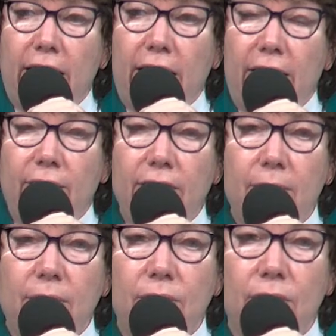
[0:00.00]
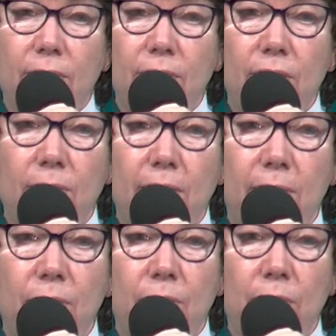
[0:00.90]
every time we took communion,
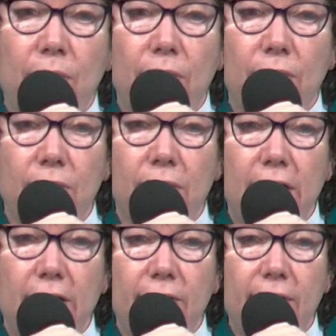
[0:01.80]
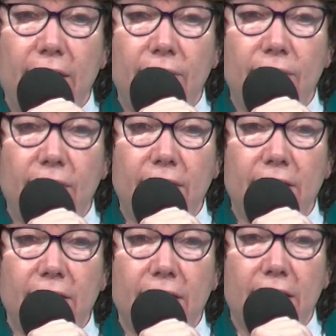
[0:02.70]
people would wear their native
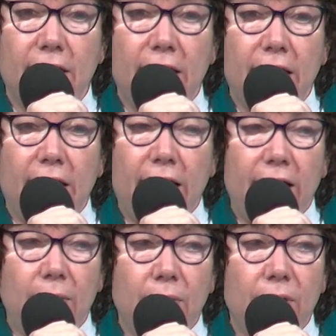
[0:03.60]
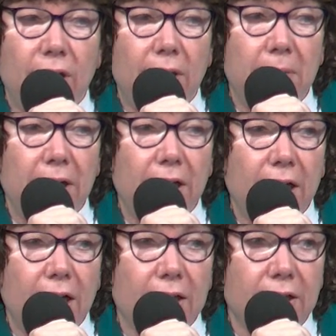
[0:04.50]
outfits, and it would look like
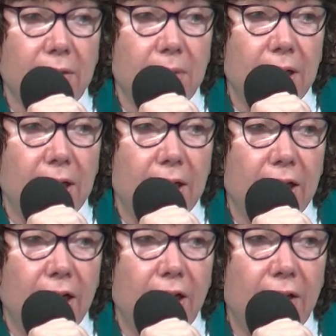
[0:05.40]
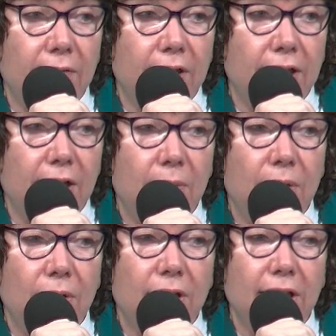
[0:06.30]
Pentecost to me, and I loved it. Now, we
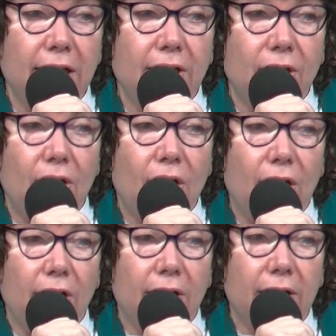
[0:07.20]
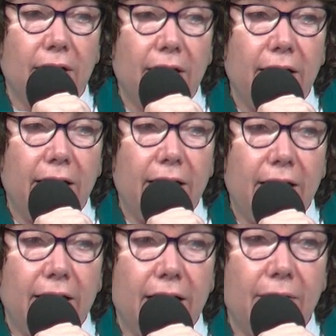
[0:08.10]
all didn't get along.
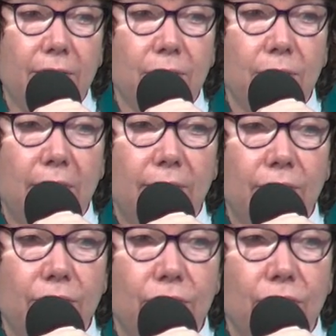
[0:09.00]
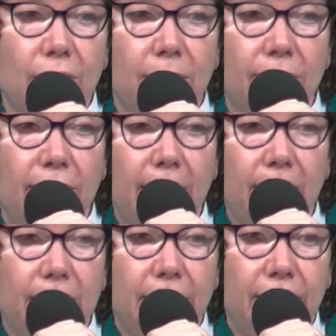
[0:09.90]
The conference would run First Church up the
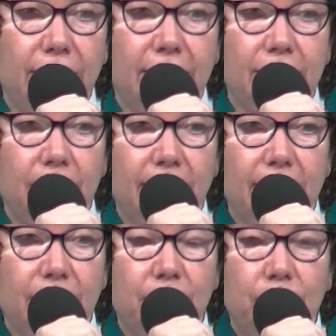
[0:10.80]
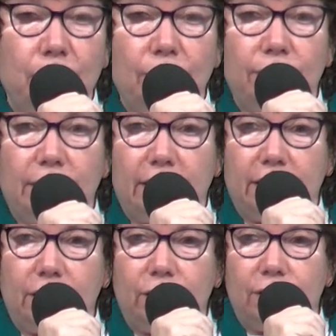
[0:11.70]
flagpole and say, Look at this, we have this beautifully
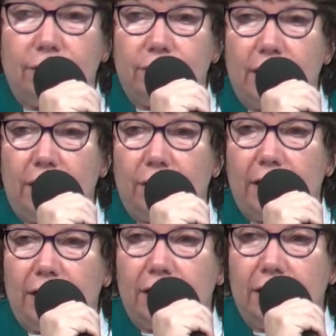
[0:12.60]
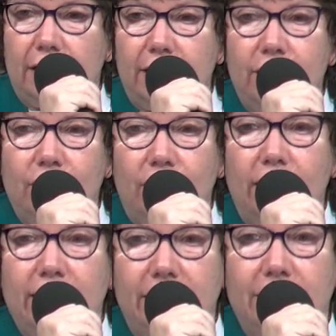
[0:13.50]
inclusive congregation. Now, they didn't all
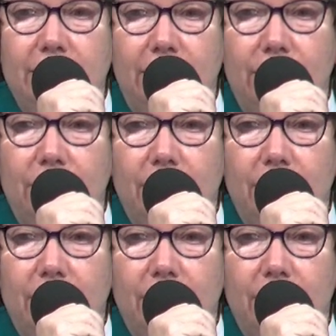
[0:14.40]
like each other,